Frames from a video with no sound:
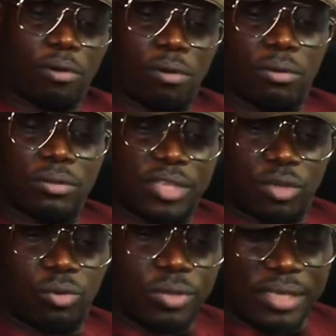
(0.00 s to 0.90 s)

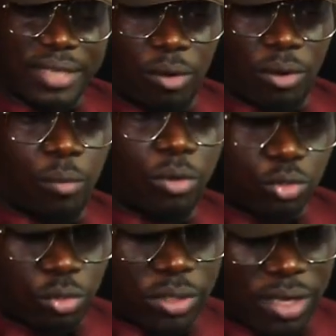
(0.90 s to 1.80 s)
stakeholders, I once told
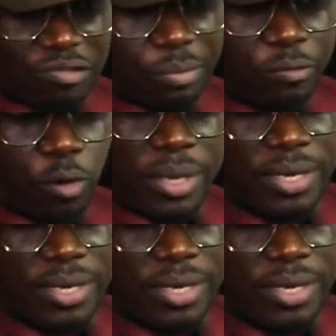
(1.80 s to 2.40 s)
a group of comedians, I